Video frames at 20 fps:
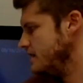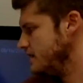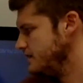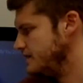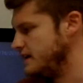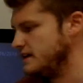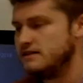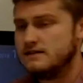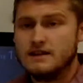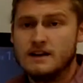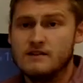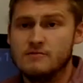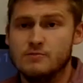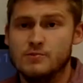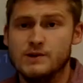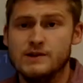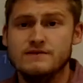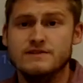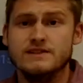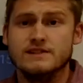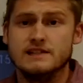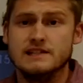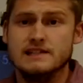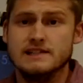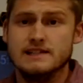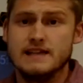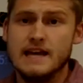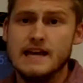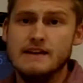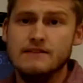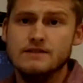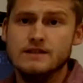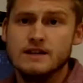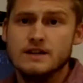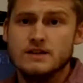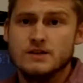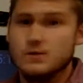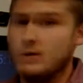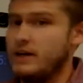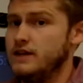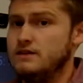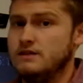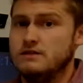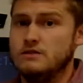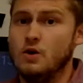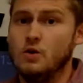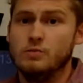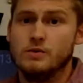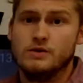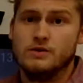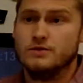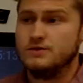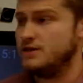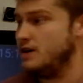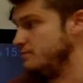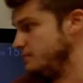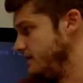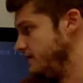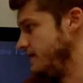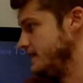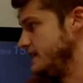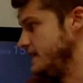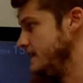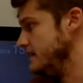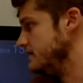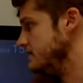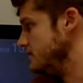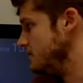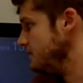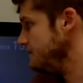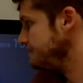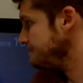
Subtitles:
things that I've previously saved, so I can just open those up if I needed to.